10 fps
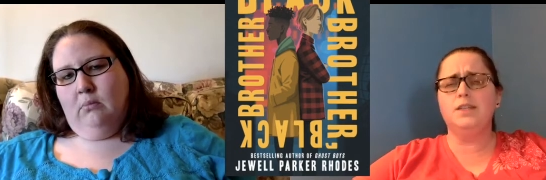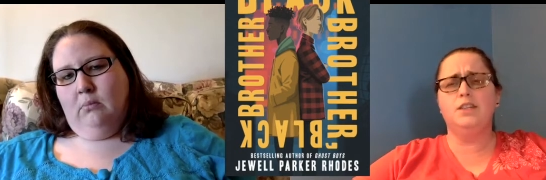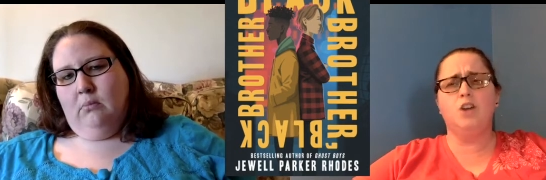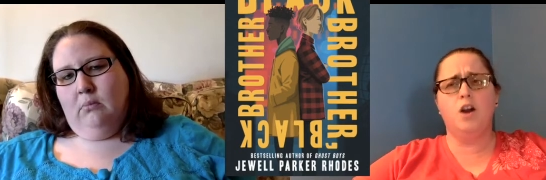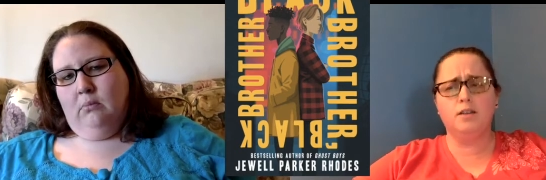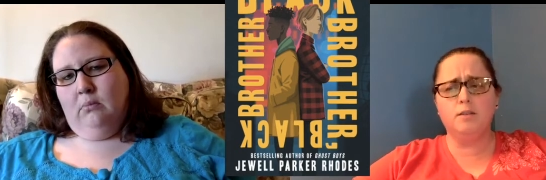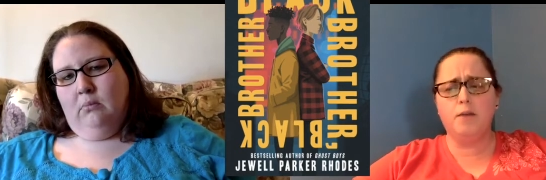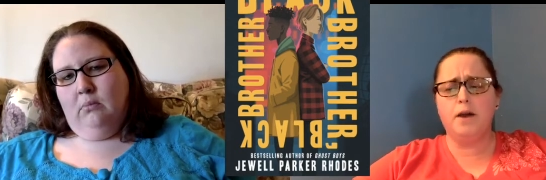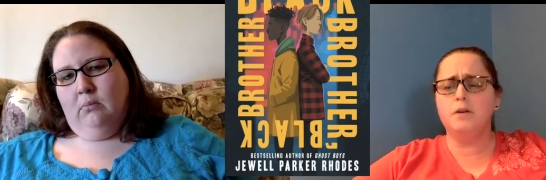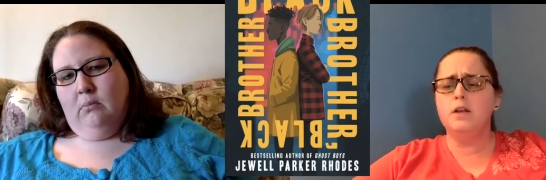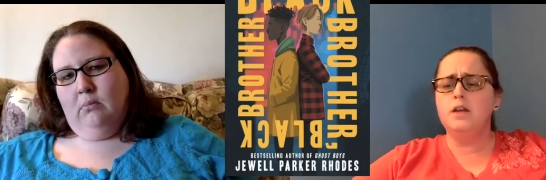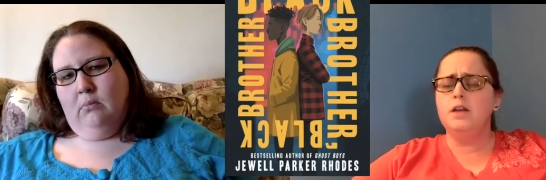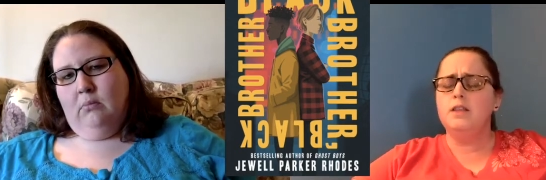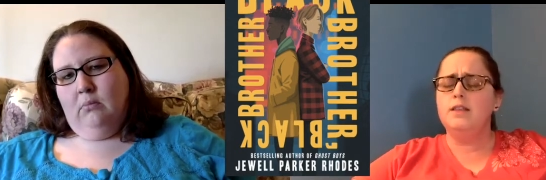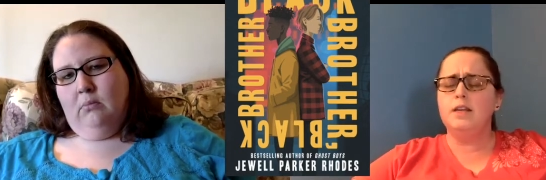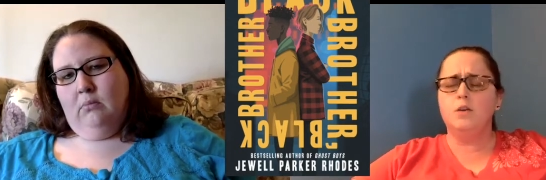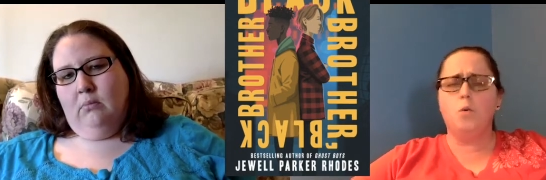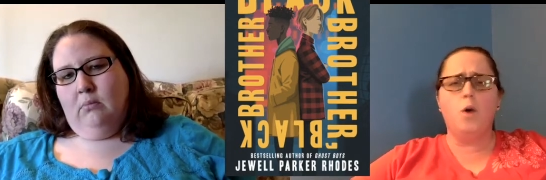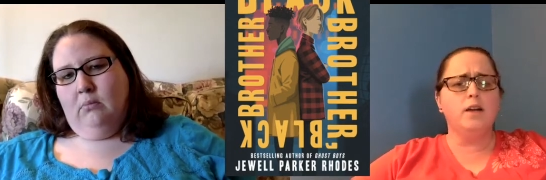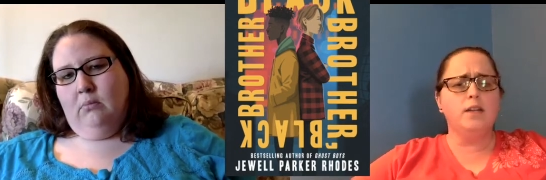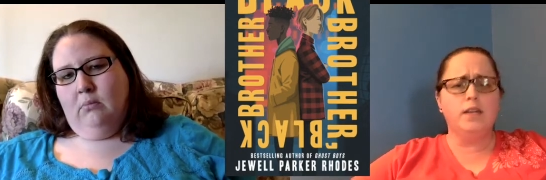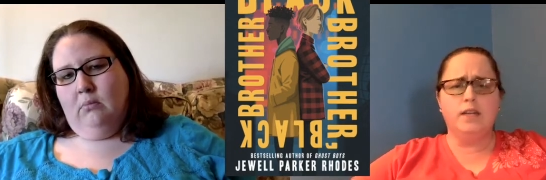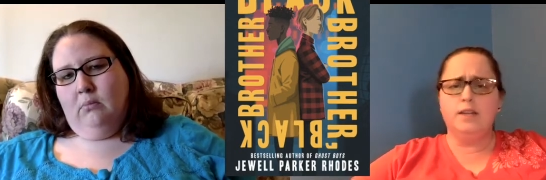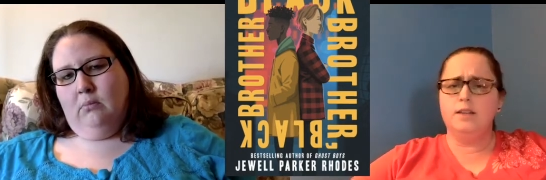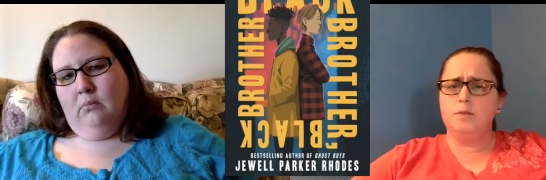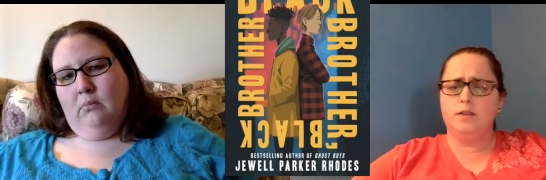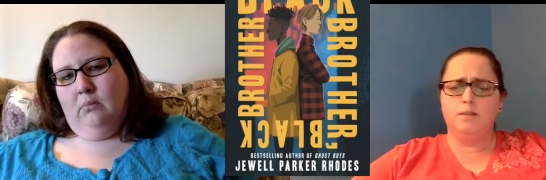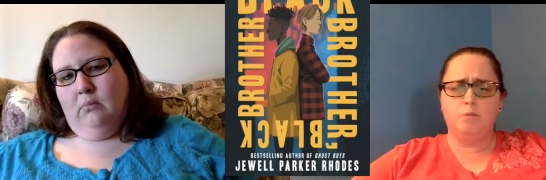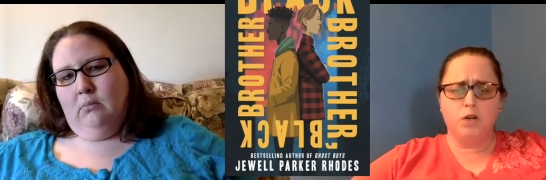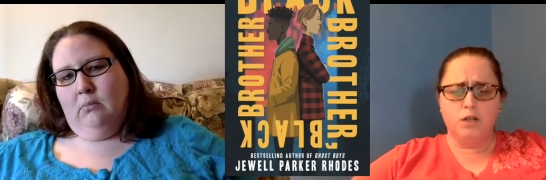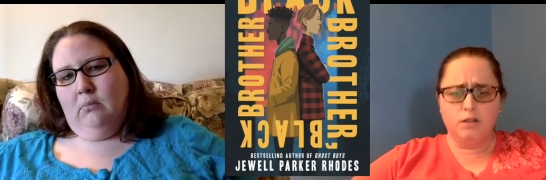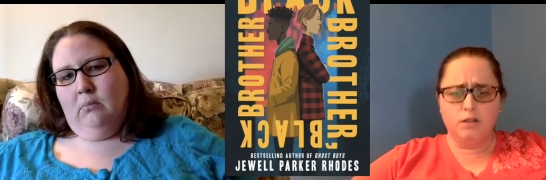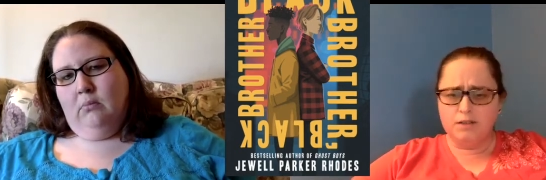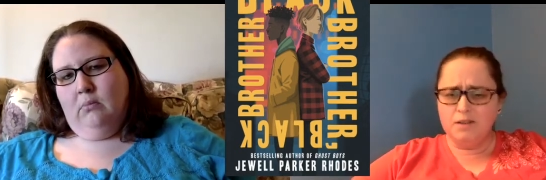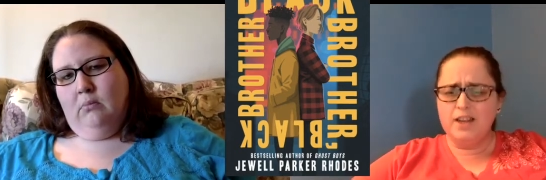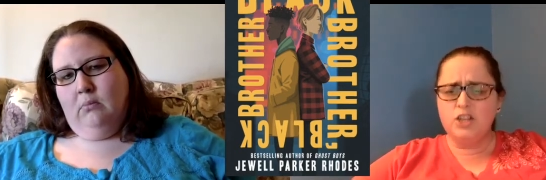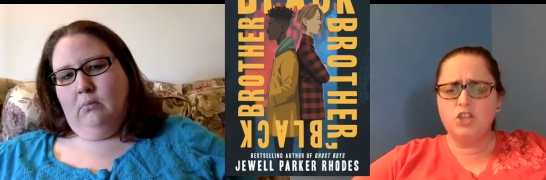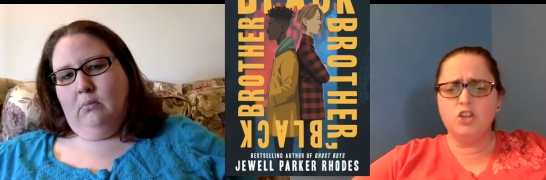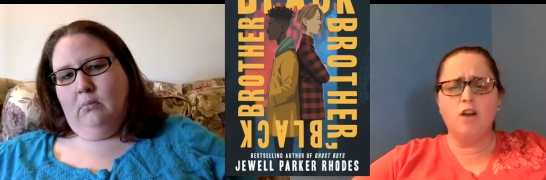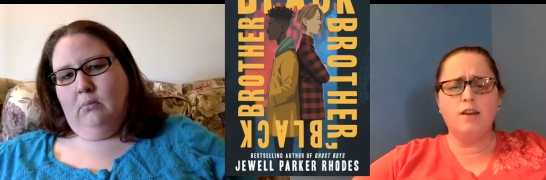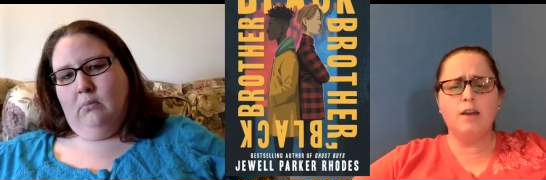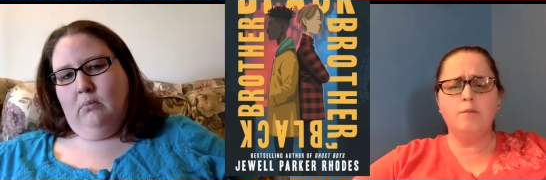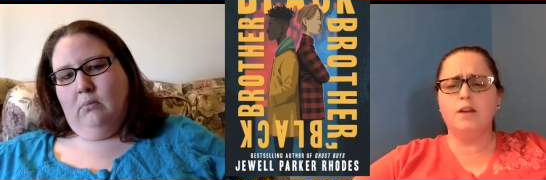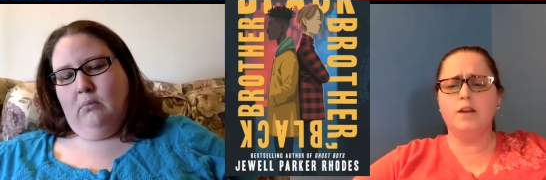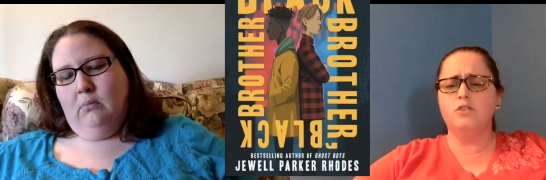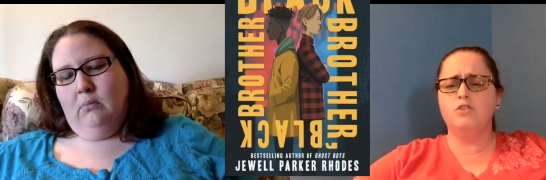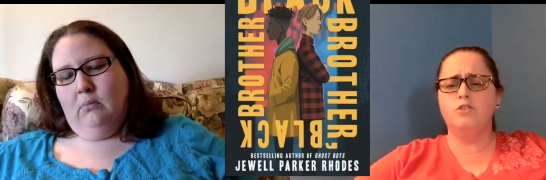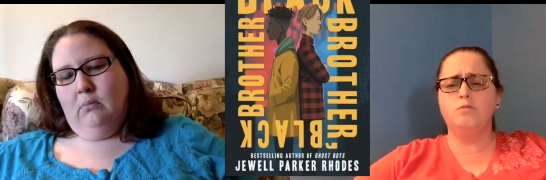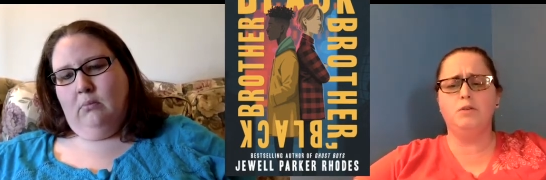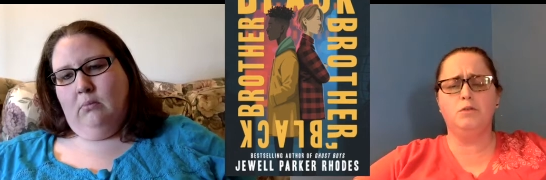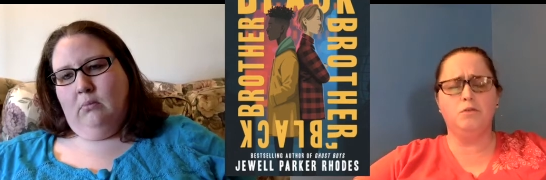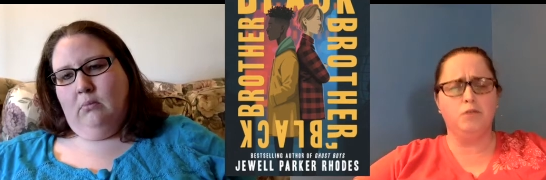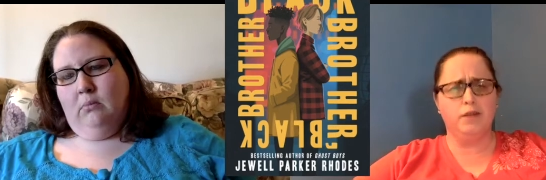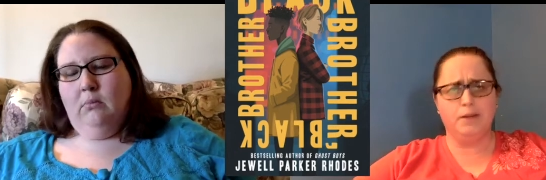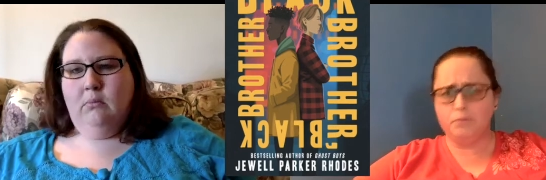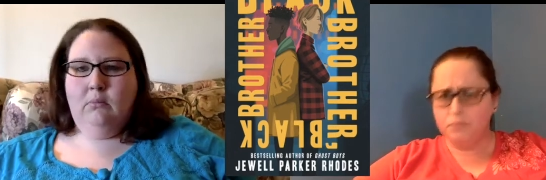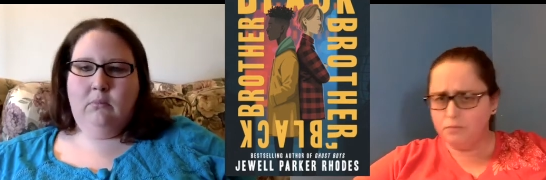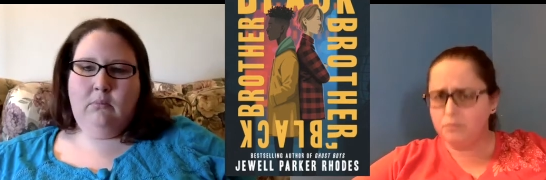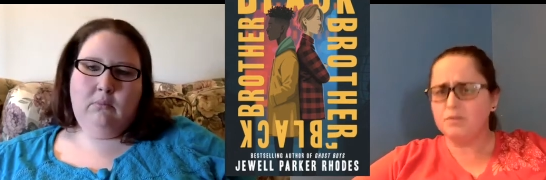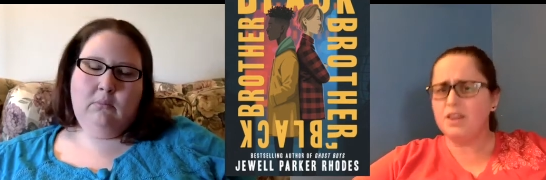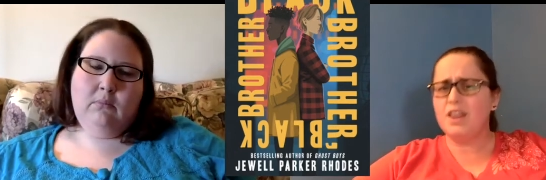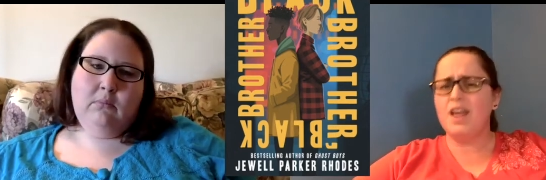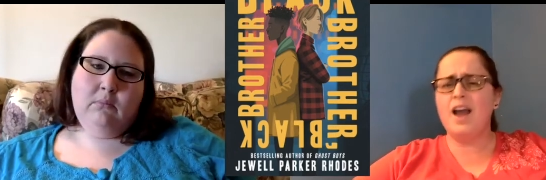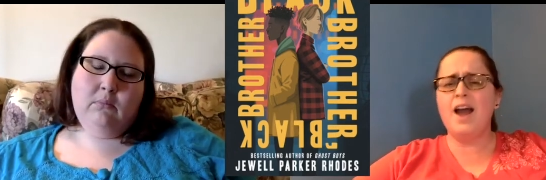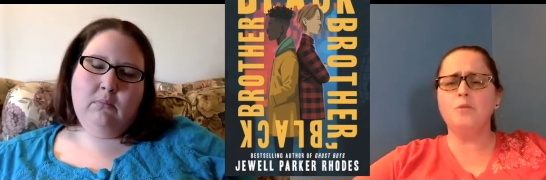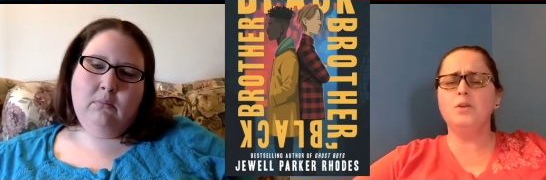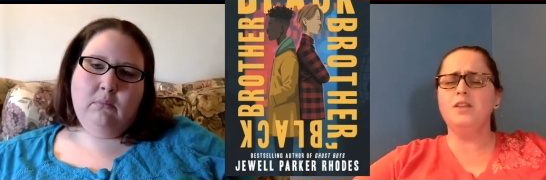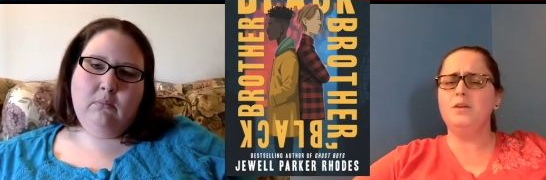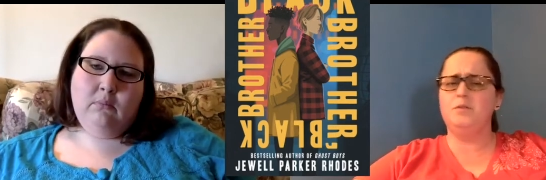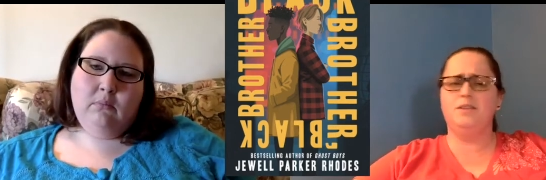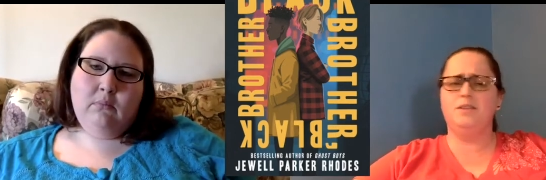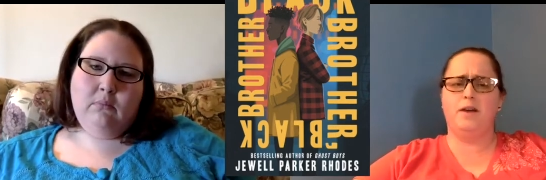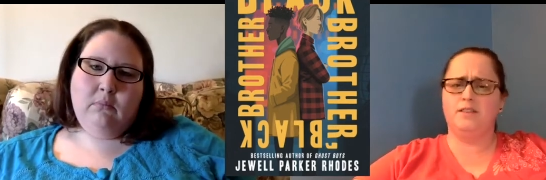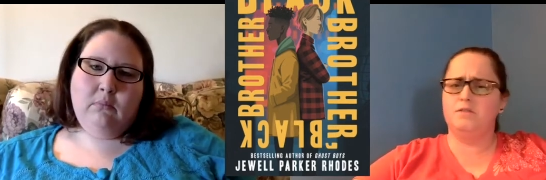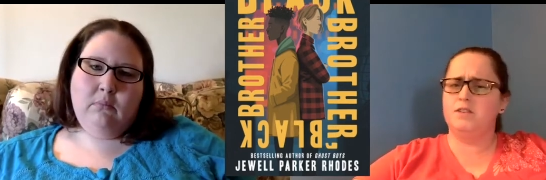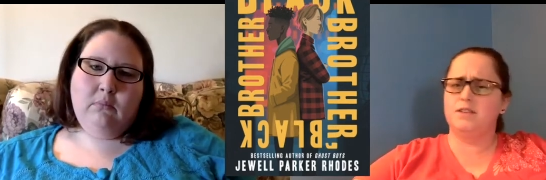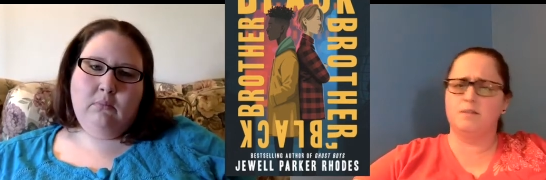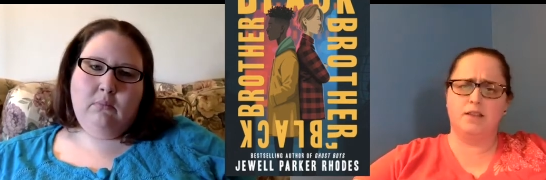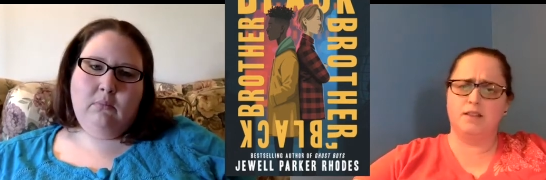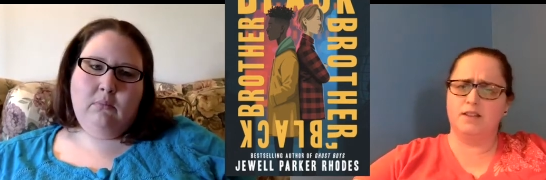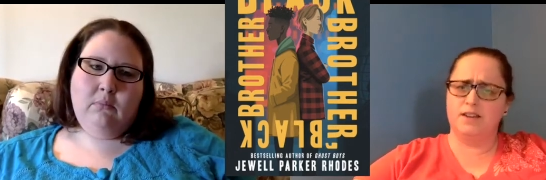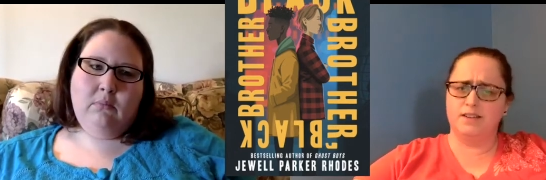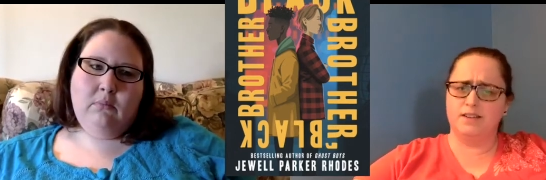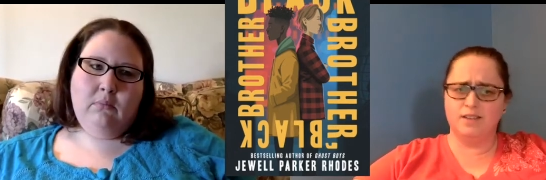Speaker 1: talks about the inequality in Olympic sports. And it just all came together so beautifully. I really would be surprised if it doesn't make the list.